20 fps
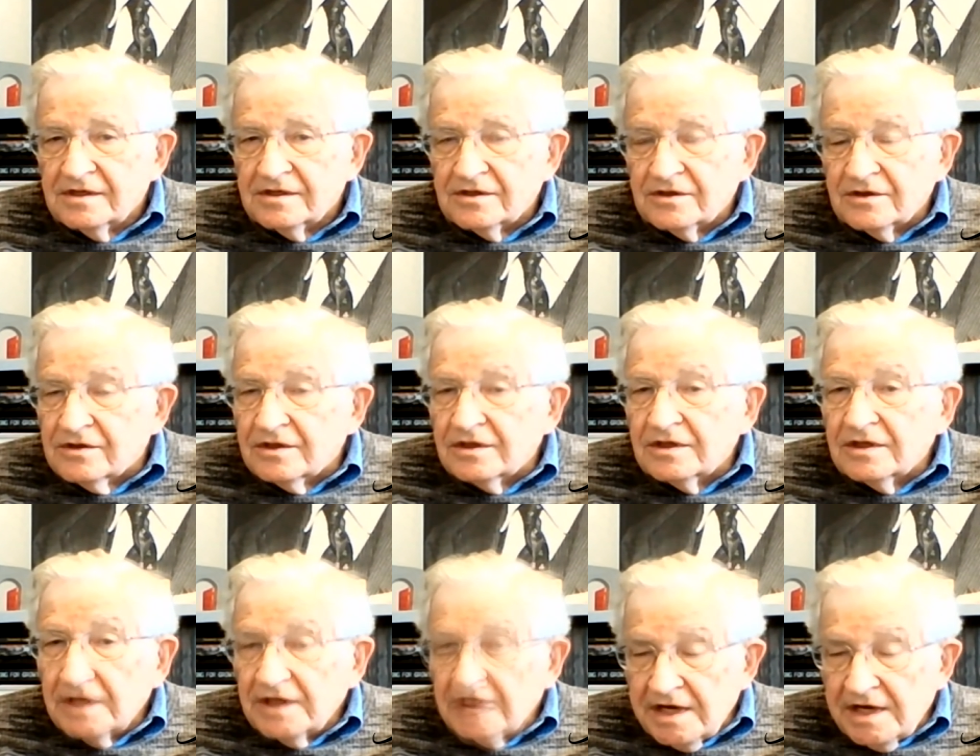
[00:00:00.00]
So the
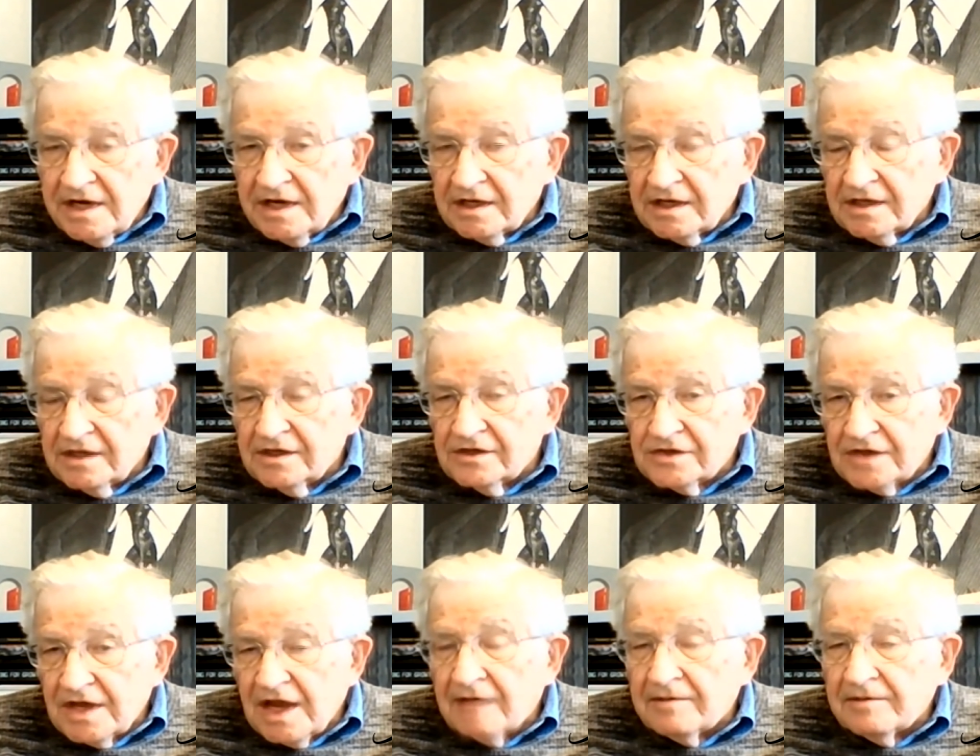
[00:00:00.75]
leading
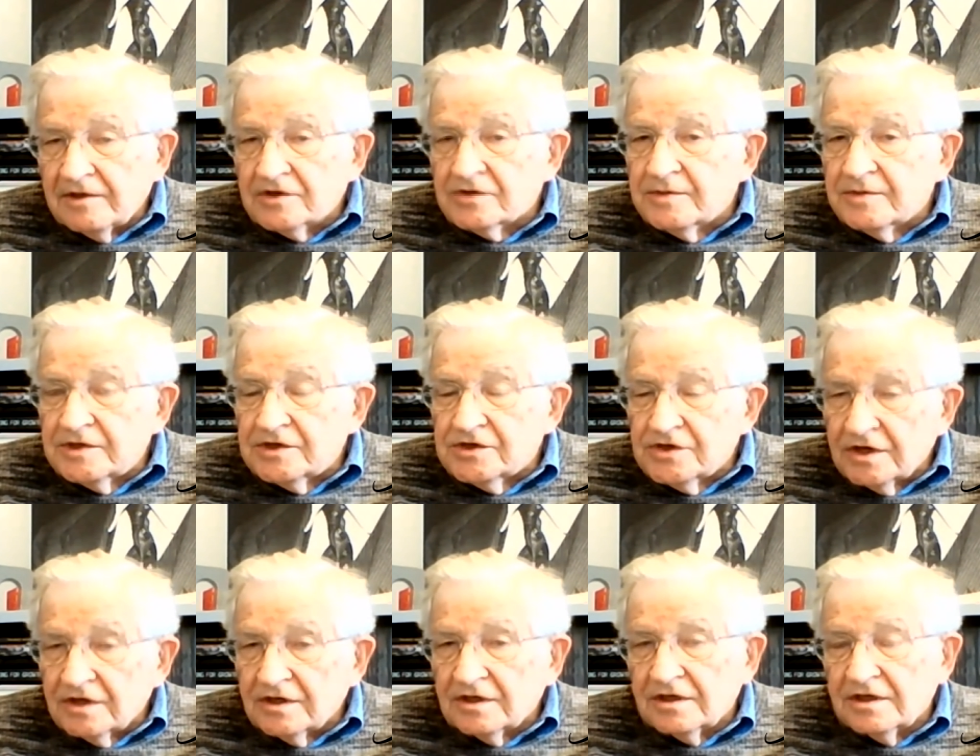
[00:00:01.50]
establishment
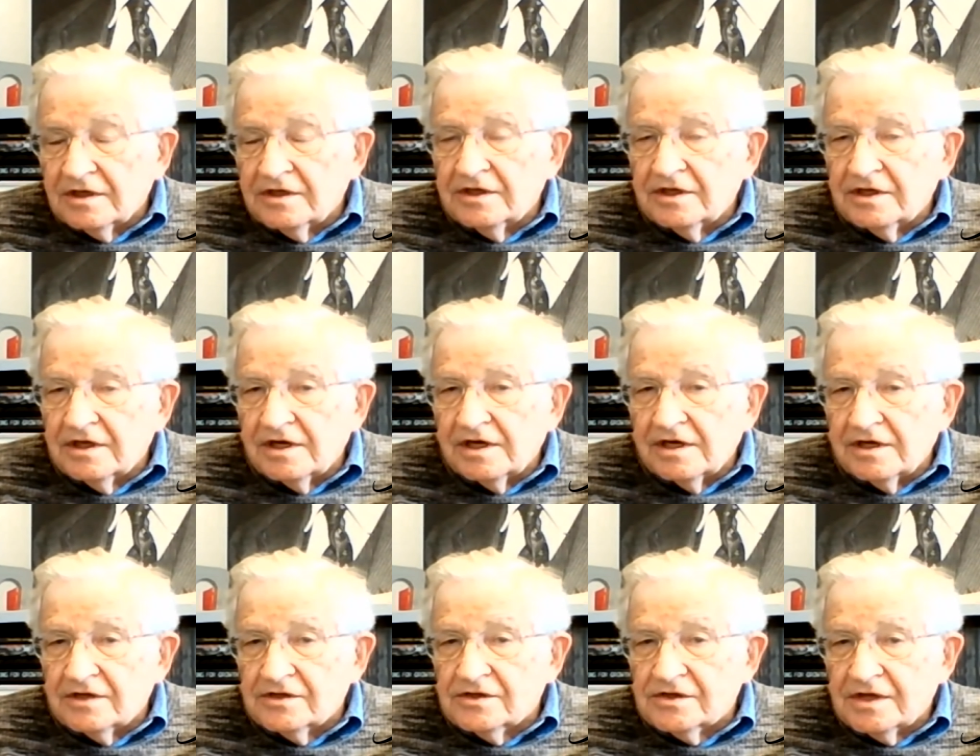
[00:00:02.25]
journal in the
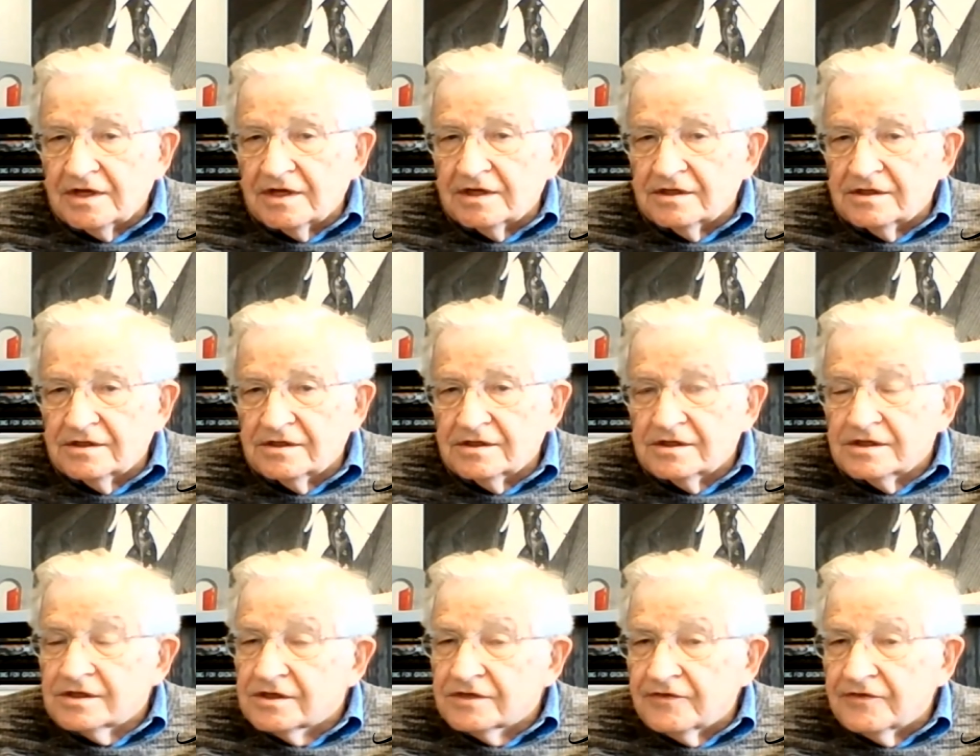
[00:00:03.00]
United States
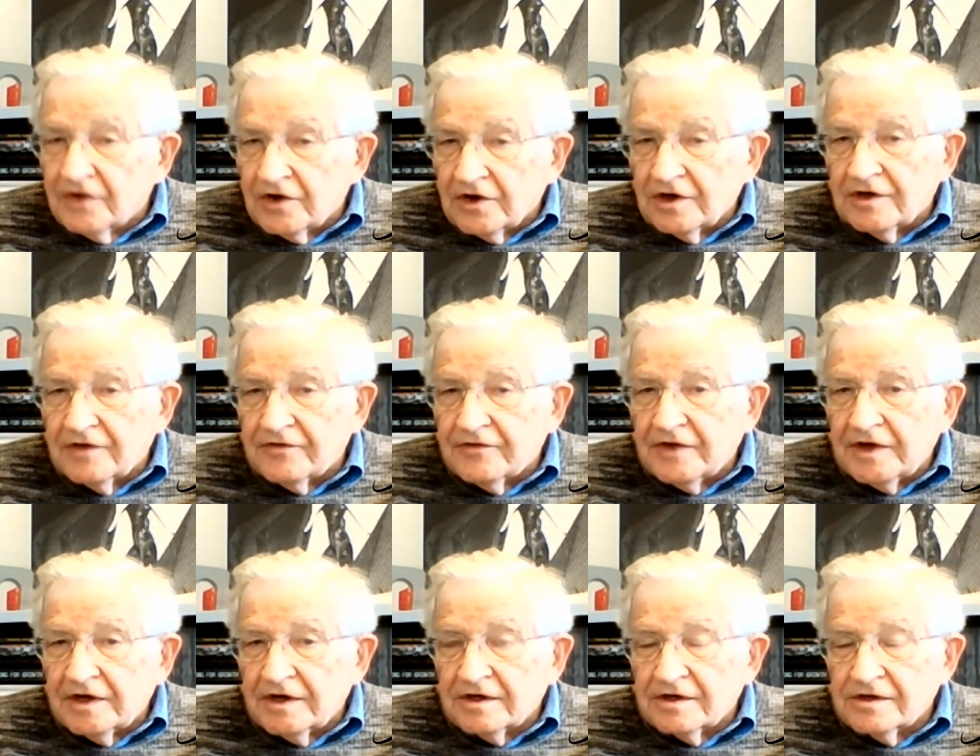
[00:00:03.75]
is Foreign
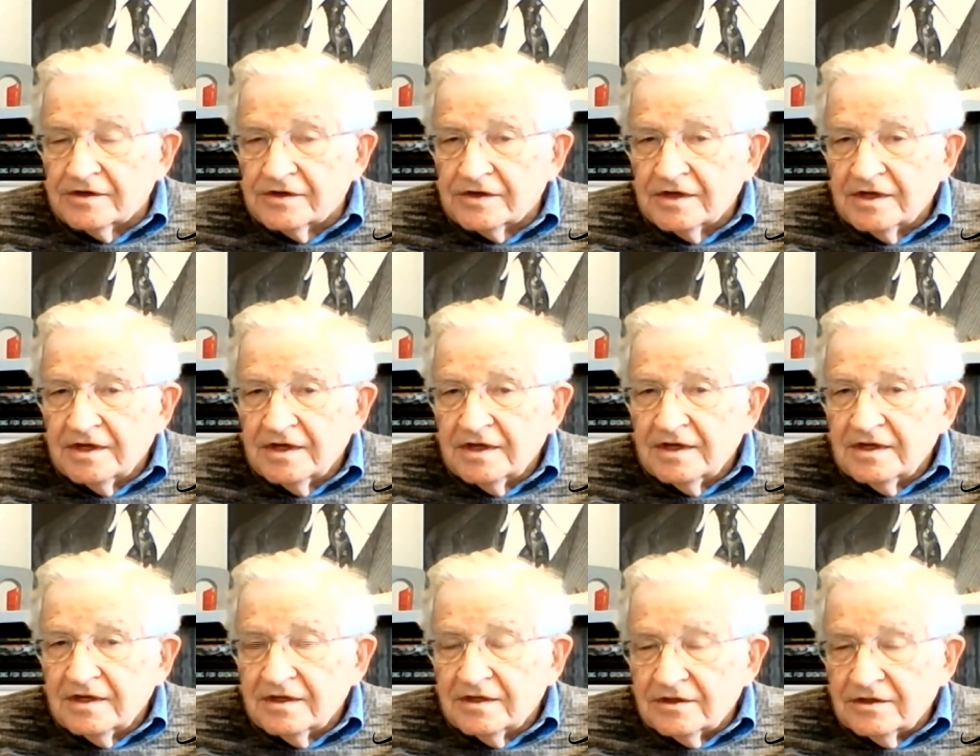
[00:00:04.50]
Affairs,
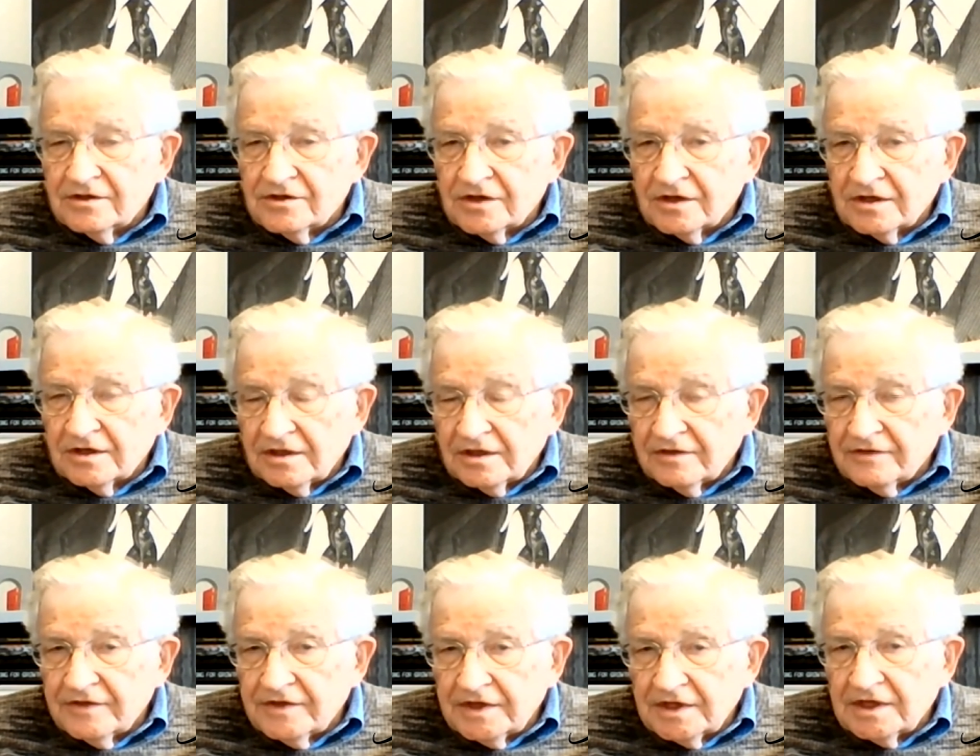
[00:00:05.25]
the Journal
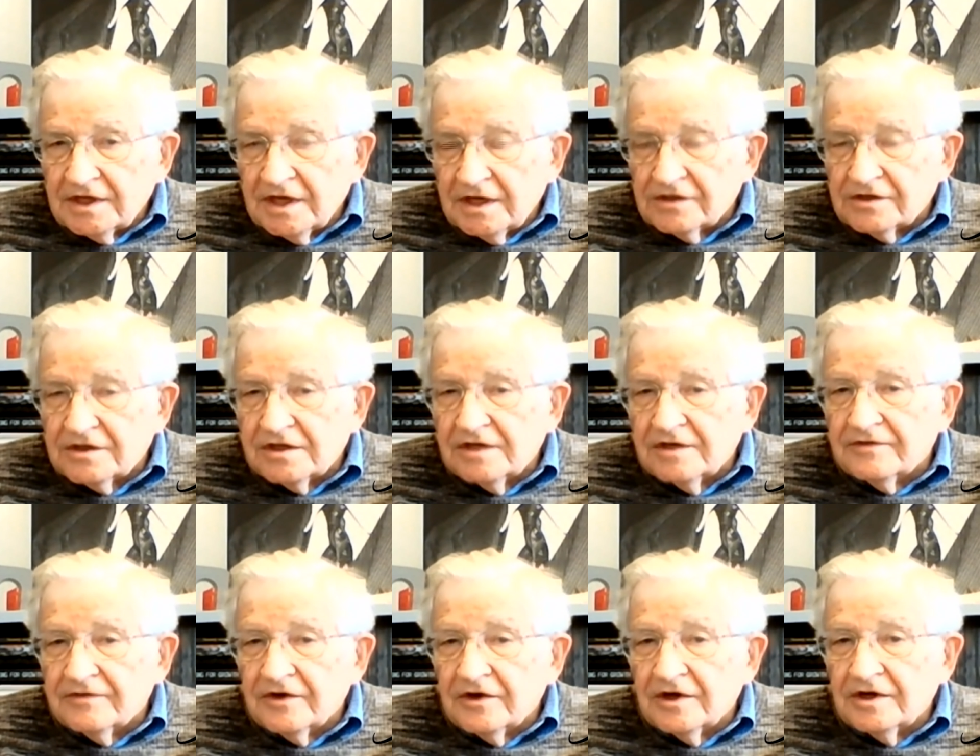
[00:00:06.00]
of the Council
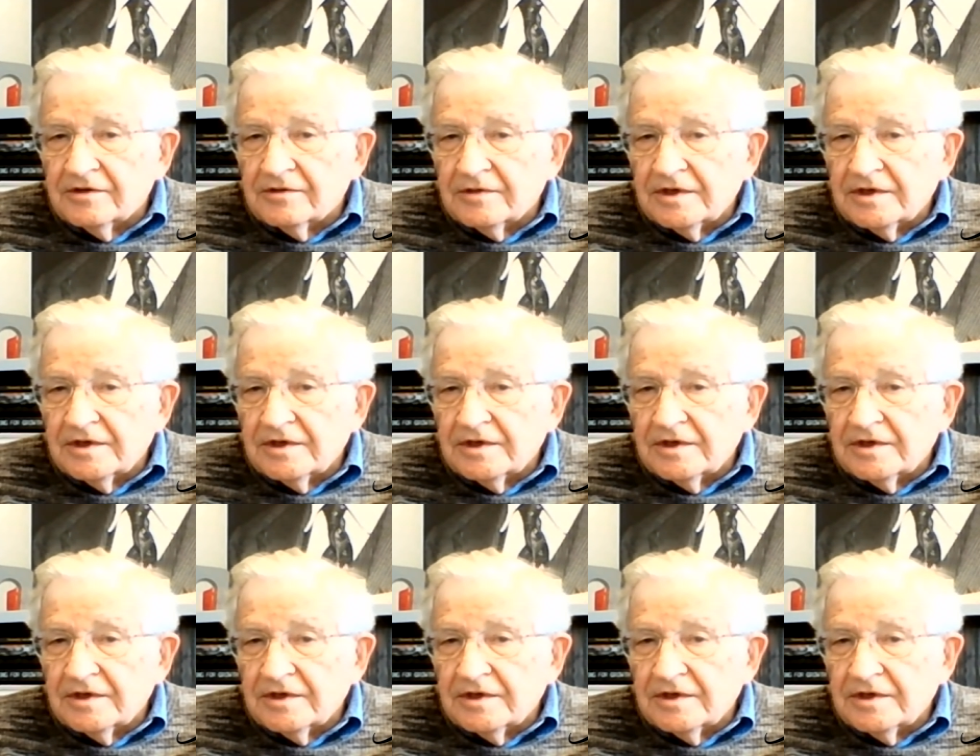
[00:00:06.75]
on Foreign